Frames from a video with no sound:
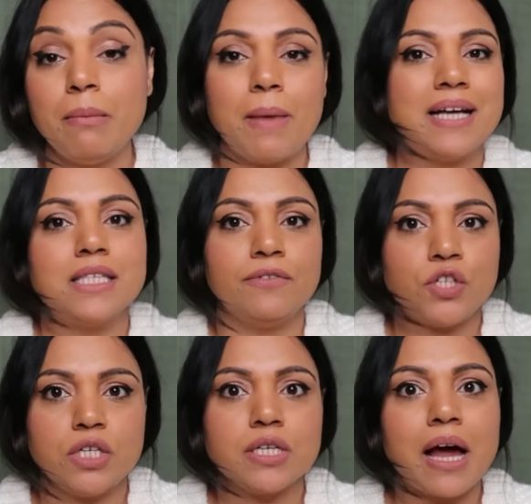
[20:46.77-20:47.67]
massive
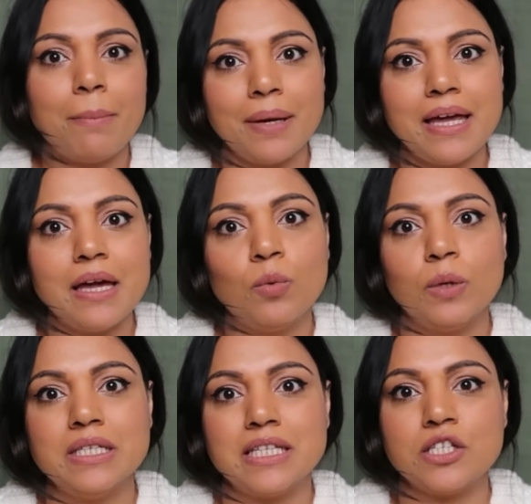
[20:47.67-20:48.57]
change happening
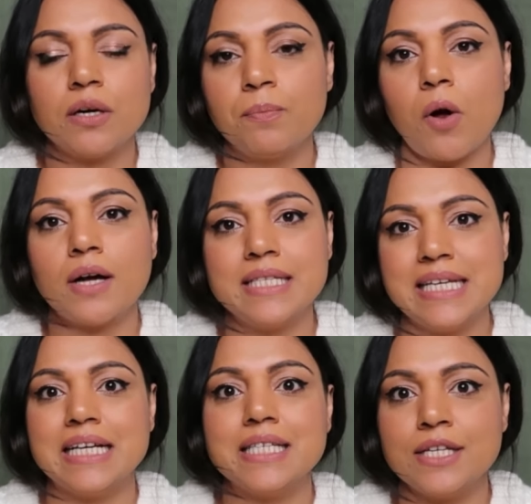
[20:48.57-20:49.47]
once they start
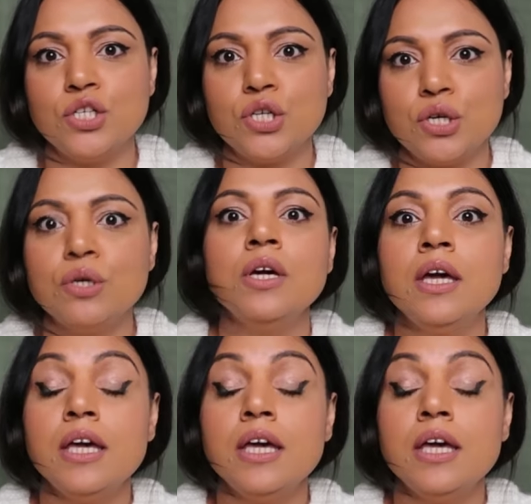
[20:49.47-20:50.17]
boxing us into,